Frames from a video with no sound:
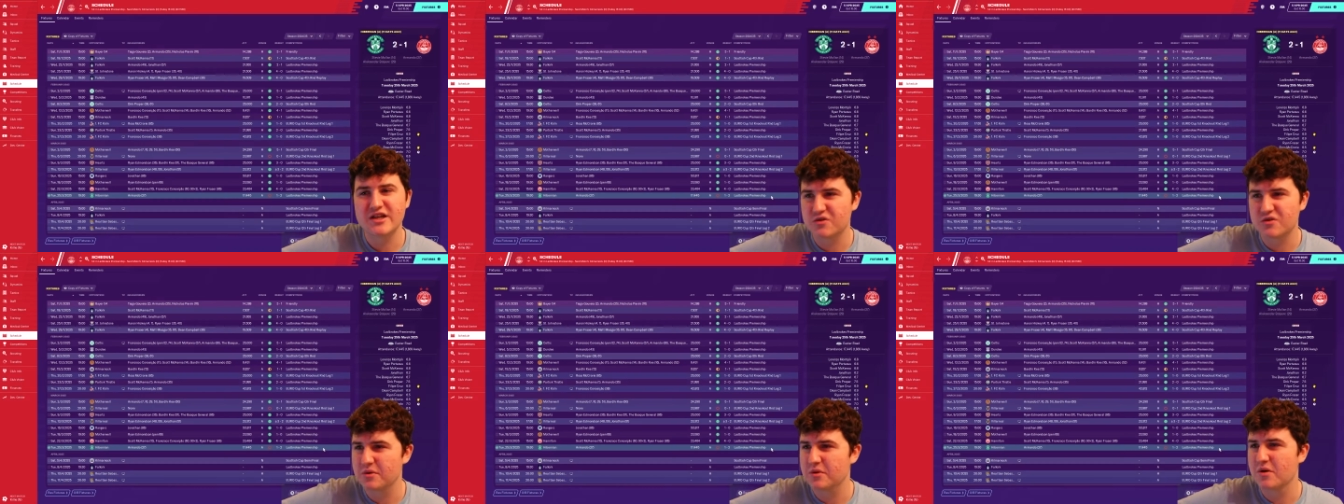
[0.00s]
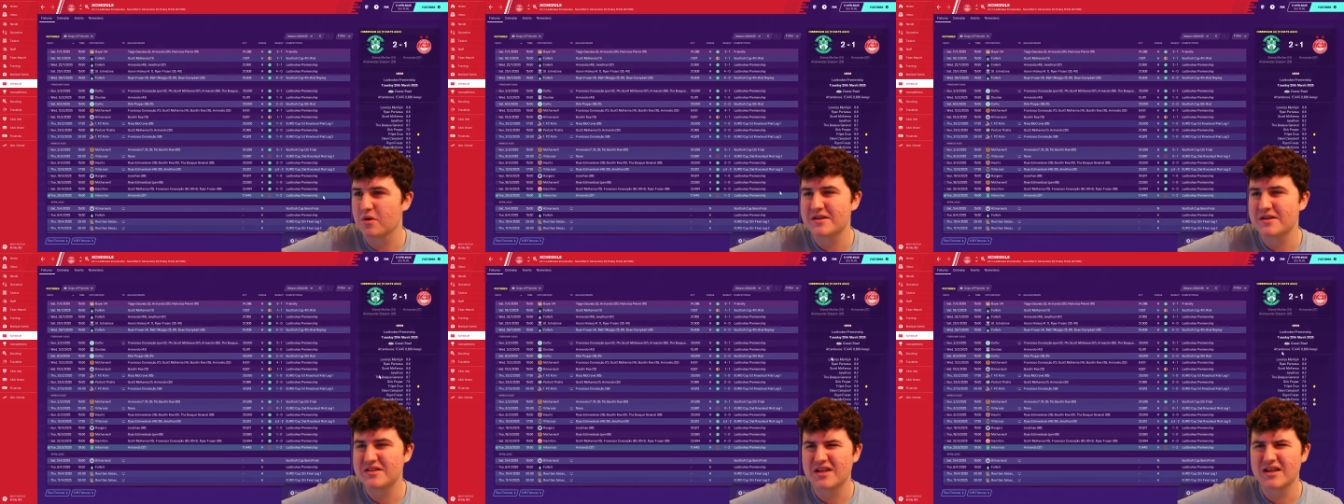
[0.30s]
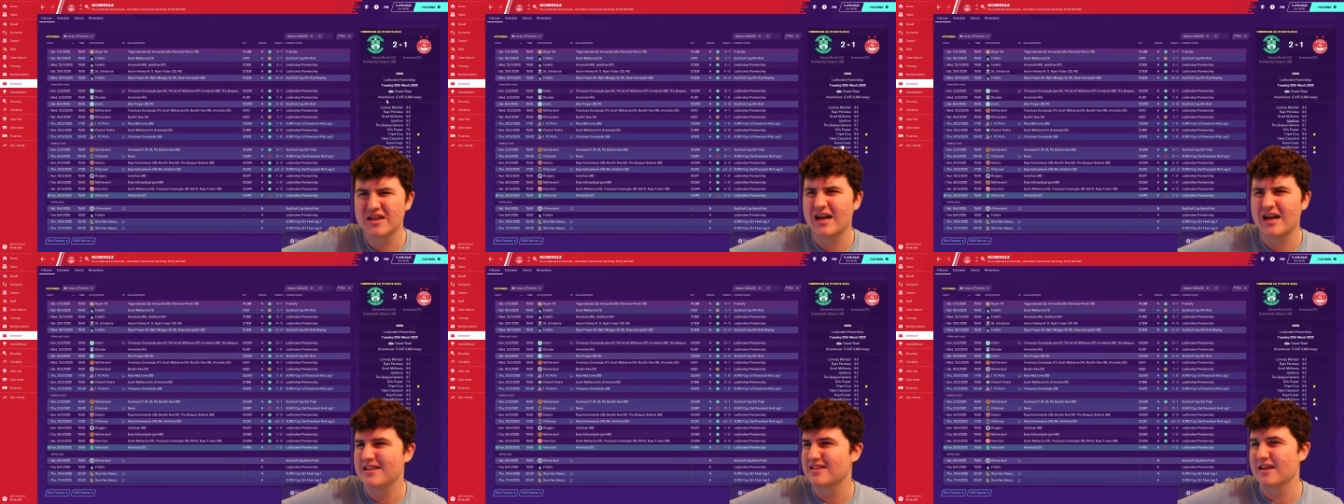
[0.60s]
so we were
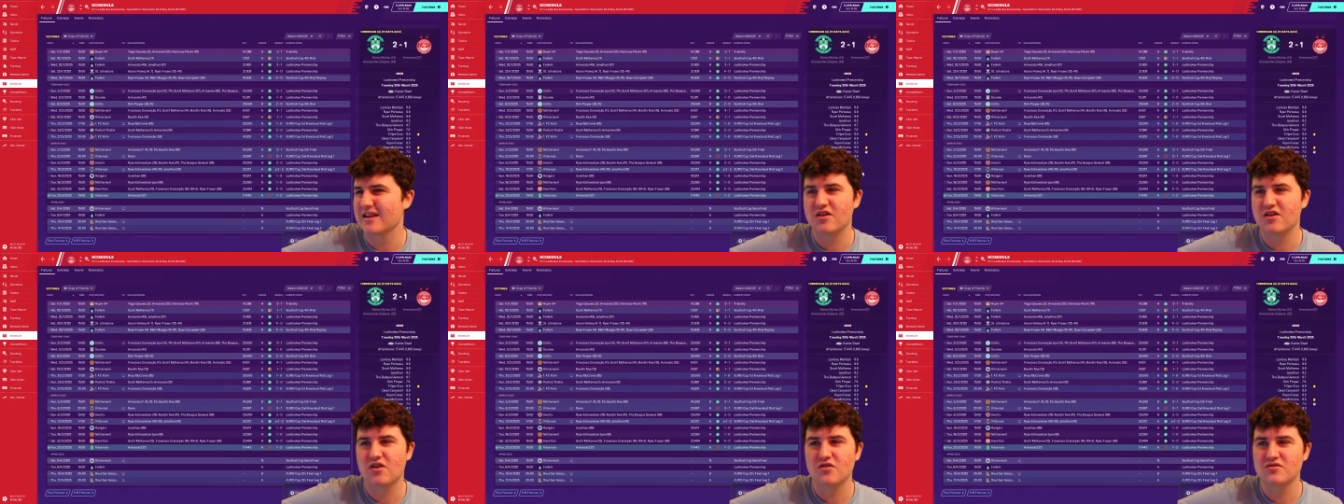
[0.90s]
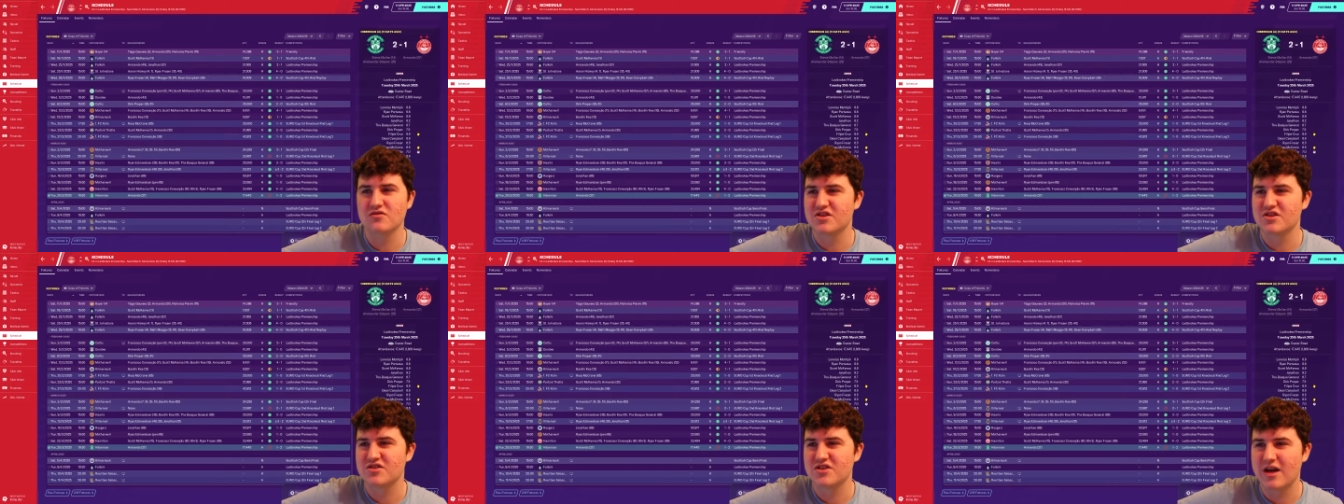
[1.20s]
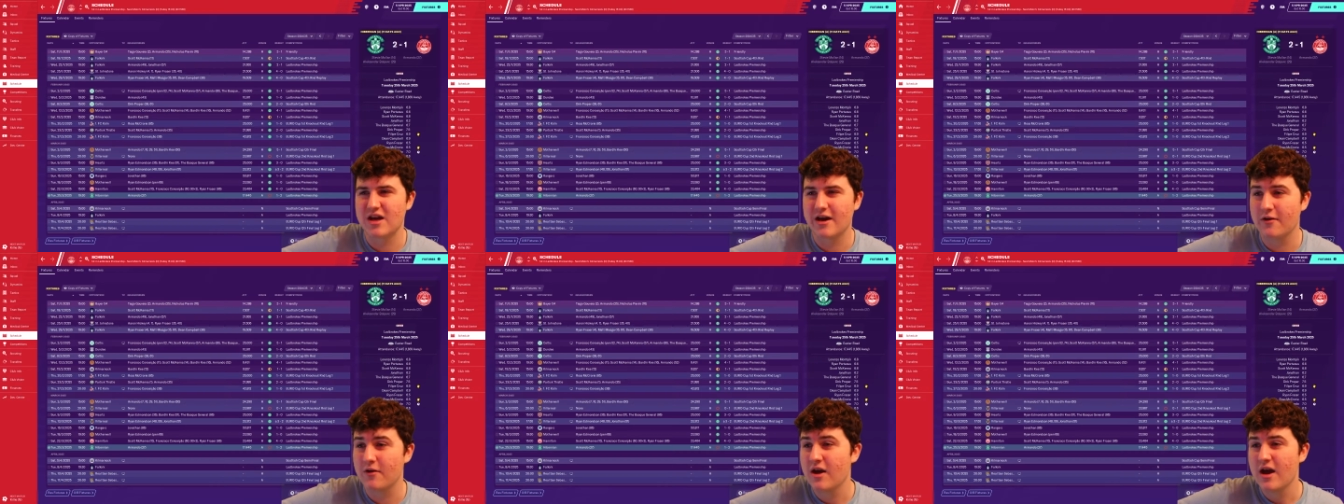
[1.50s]
missing guys like
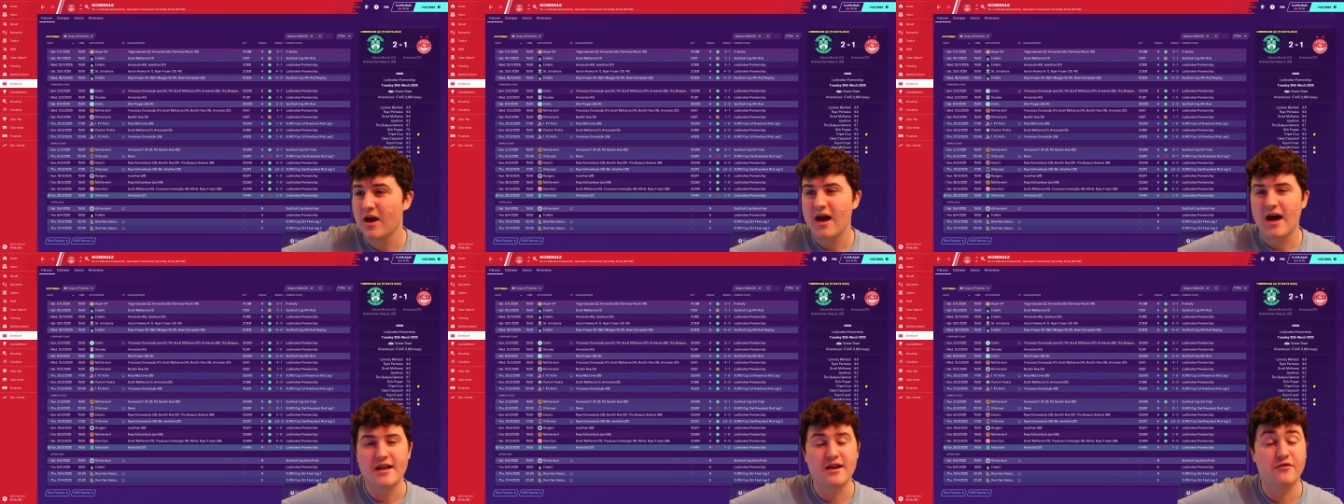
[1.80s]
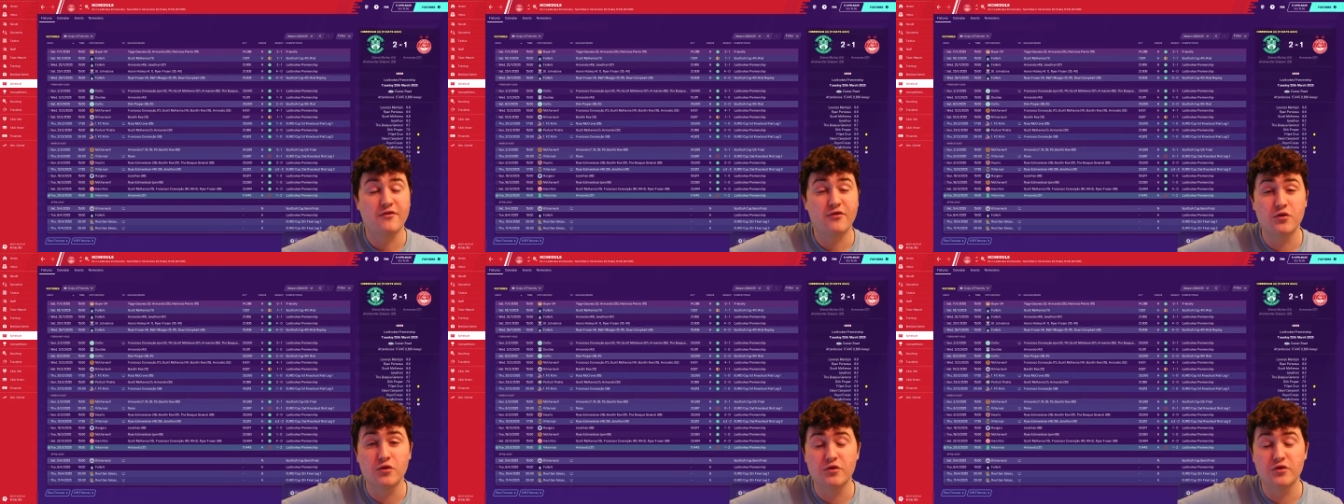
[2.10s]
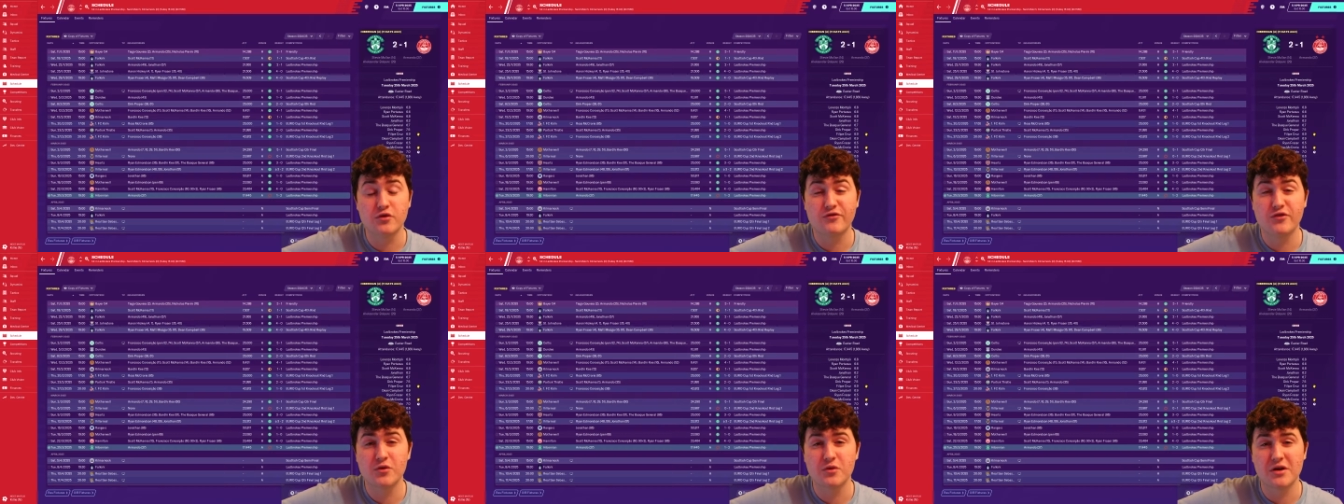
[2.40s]
Conceição and a few,
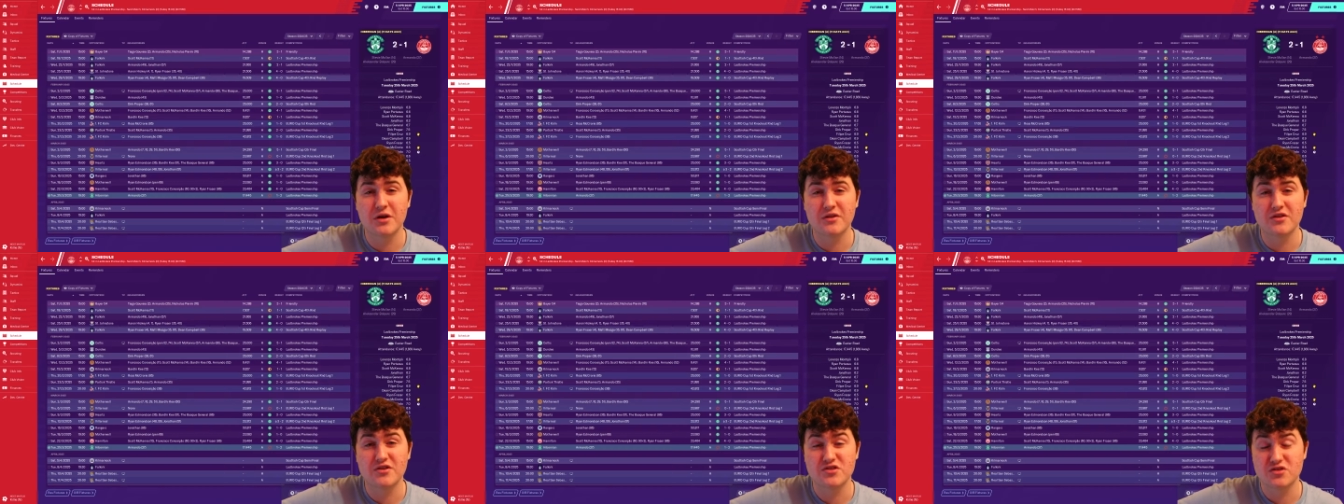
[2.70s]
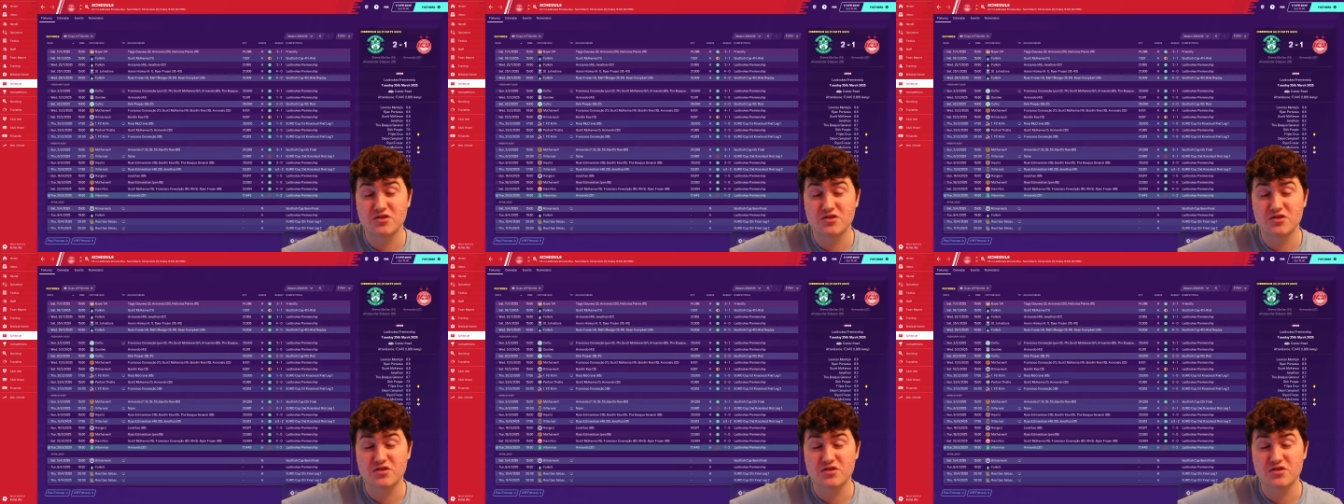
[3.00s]
few others.